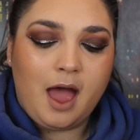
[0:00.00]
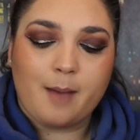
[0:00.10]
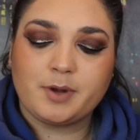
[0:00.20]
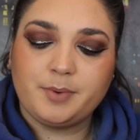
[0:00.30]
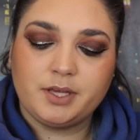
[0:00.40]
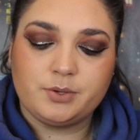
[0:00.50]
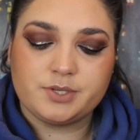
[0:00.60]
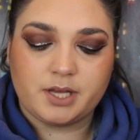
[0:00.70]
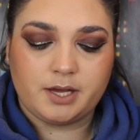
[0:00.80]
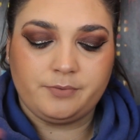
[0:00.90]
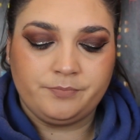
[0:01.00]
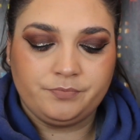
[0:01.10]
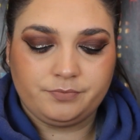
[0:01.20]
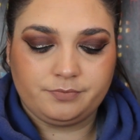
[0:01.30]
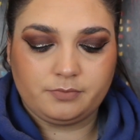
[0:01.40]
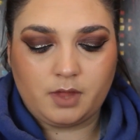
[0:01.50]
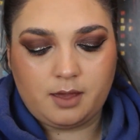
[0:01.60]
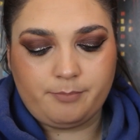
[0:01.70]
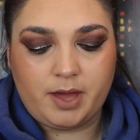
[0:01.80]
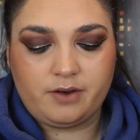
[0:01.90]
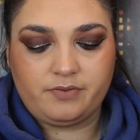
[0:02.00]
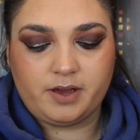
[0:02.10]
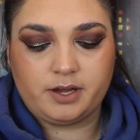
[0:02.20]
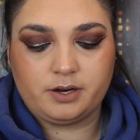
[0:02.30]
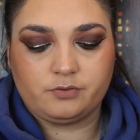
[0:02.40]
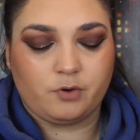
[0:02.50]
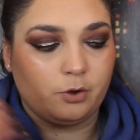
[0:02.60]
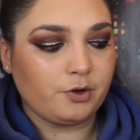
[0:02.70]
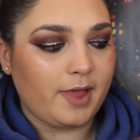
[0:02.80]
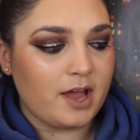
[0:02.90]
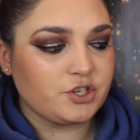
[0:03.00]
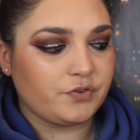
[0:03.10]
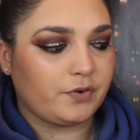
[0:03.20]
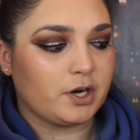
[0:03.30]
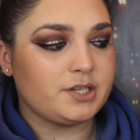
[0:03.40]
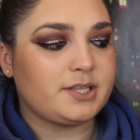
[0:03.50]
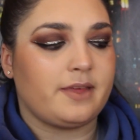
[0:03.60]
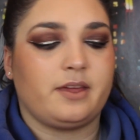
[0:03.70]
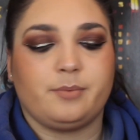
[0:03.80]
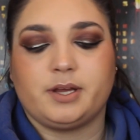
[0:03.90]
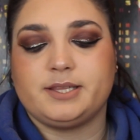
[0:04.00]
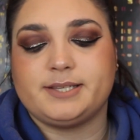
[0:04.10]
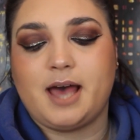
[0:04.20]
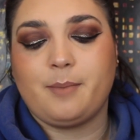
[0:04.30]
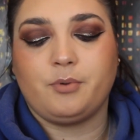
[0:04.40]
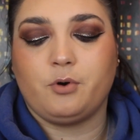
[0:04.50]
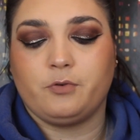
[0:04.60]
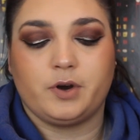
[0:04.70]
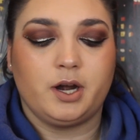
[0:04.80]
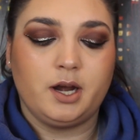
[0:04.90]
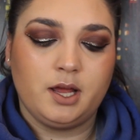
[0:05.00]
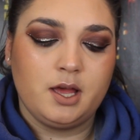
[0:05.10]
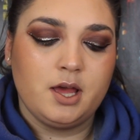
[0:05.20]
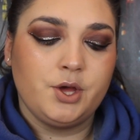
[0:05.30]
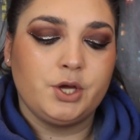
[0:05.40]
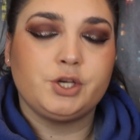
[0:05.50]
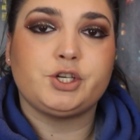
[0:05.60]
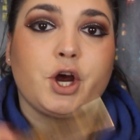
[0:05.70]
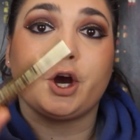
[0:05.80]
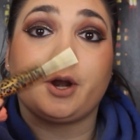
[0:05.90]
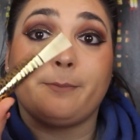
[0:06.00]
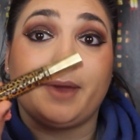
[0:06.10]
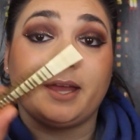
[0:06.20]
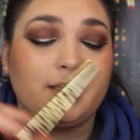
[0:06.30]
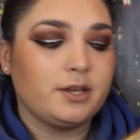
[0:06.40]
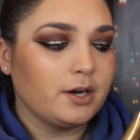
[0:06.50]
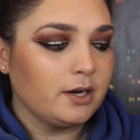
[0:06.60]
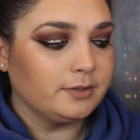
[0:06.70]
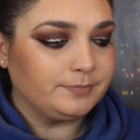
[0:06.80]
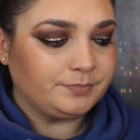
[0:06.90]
I'm going to be using Benefit Roller Lash first, and then I'm going to top over Tarte Maneater.